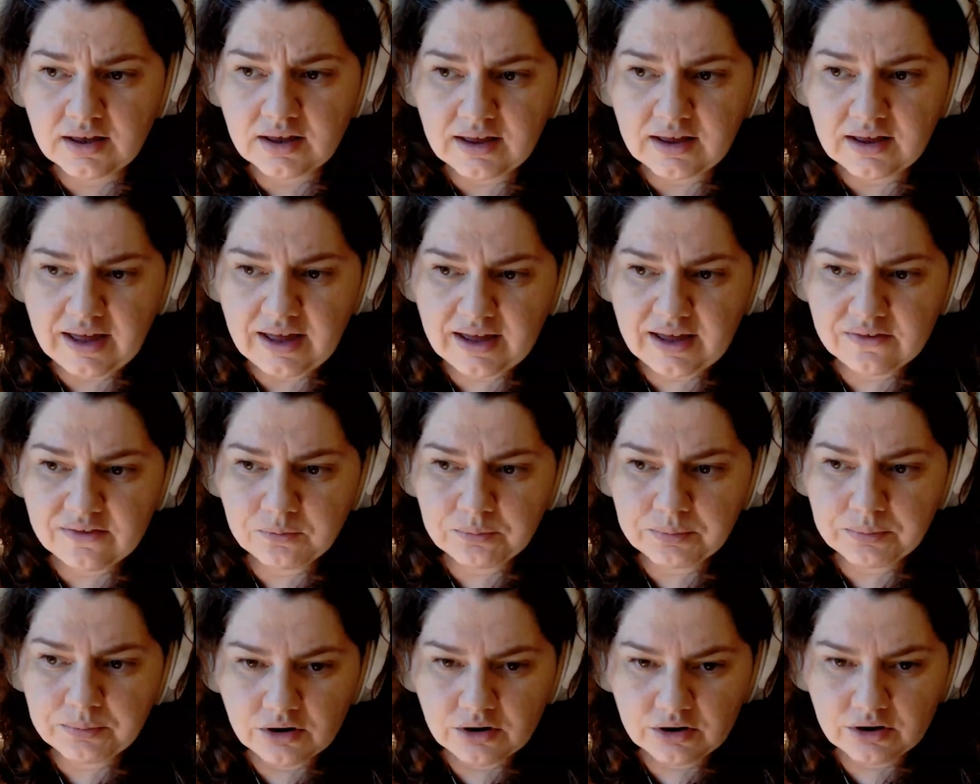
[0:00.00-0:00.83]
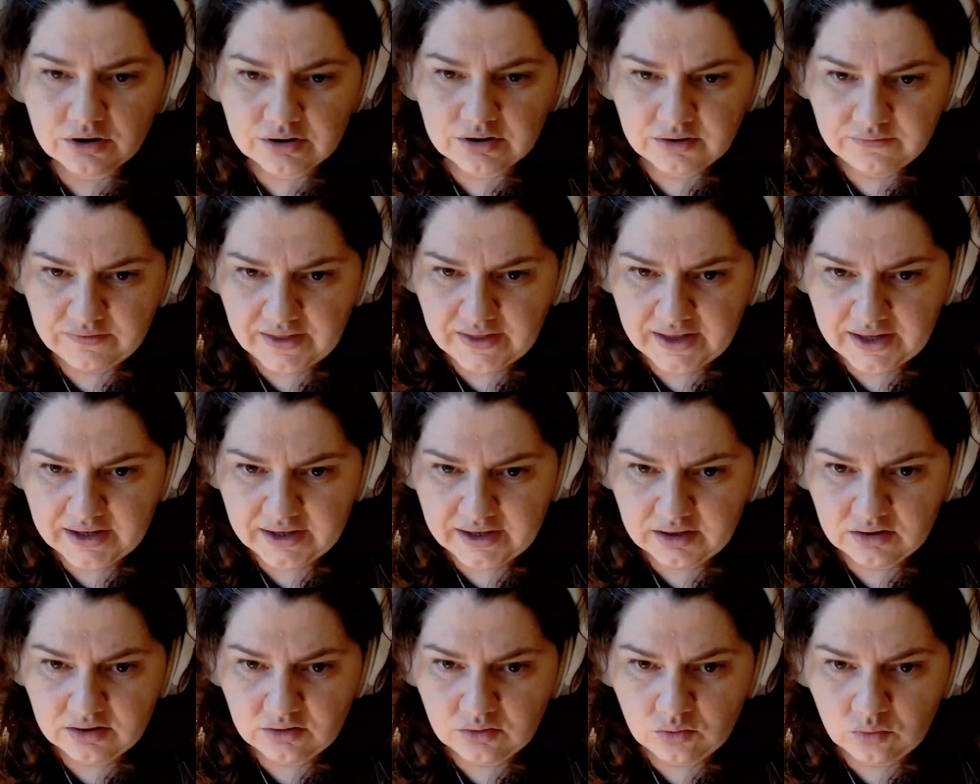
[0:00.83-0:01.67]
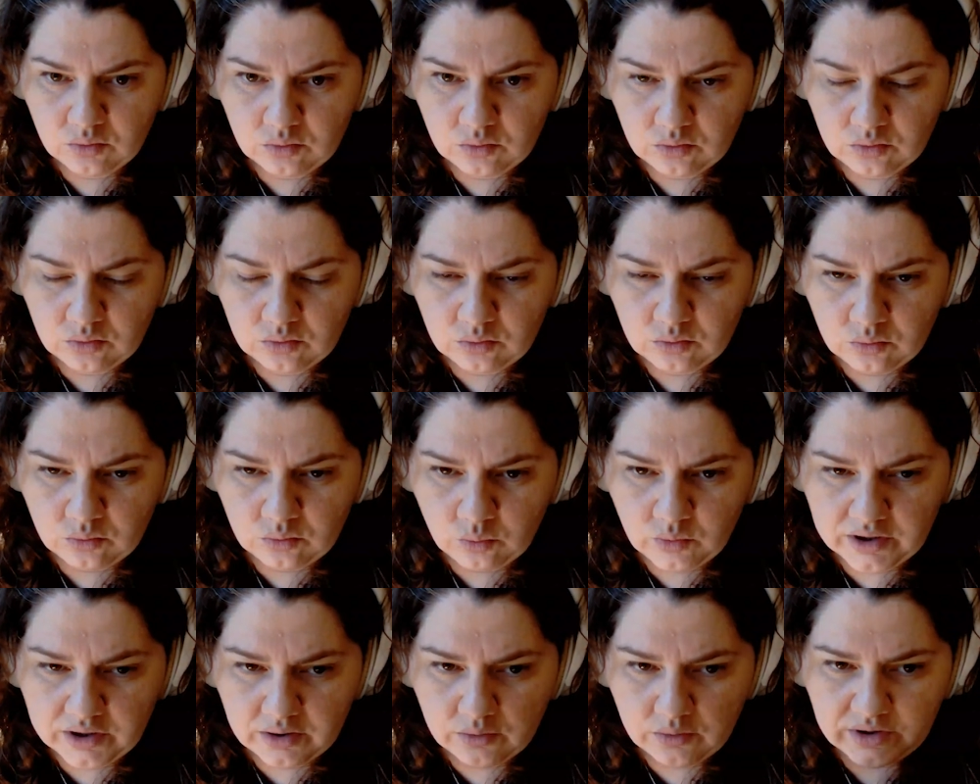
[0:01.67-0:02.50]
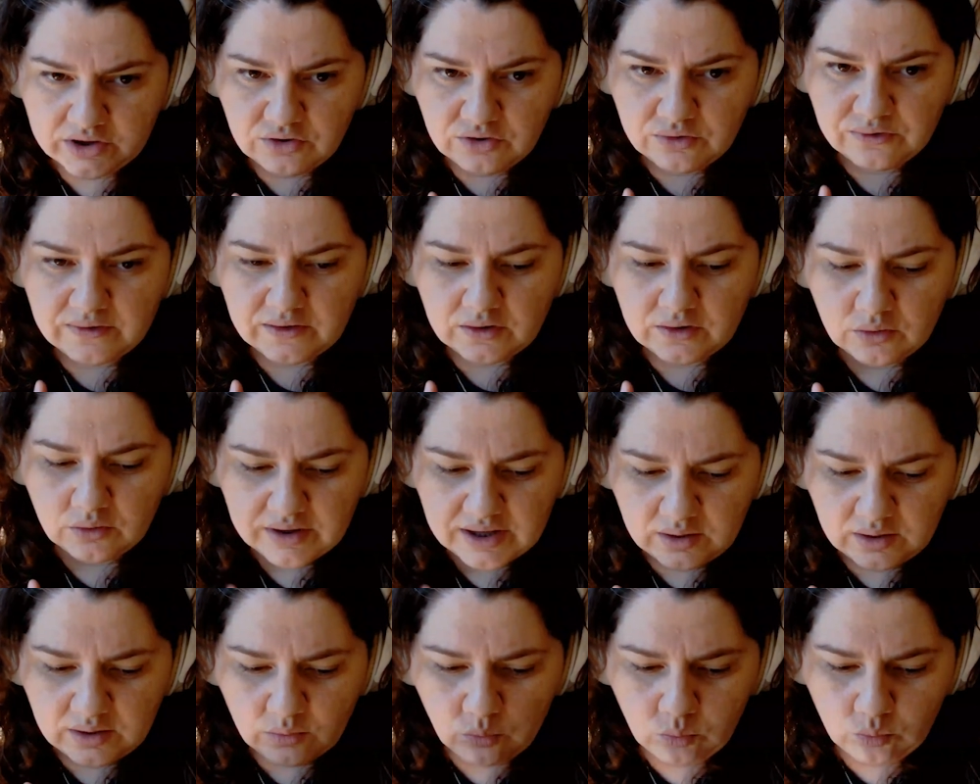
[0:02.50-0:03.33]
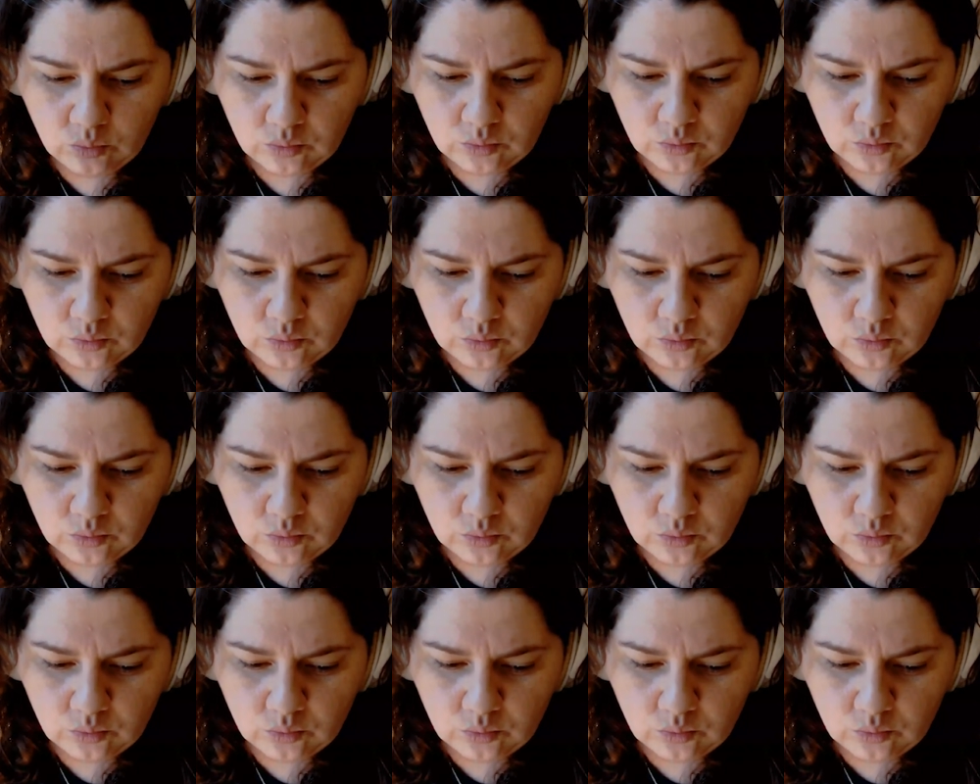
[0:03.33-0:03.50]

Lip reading: as part of that, when you said, okay,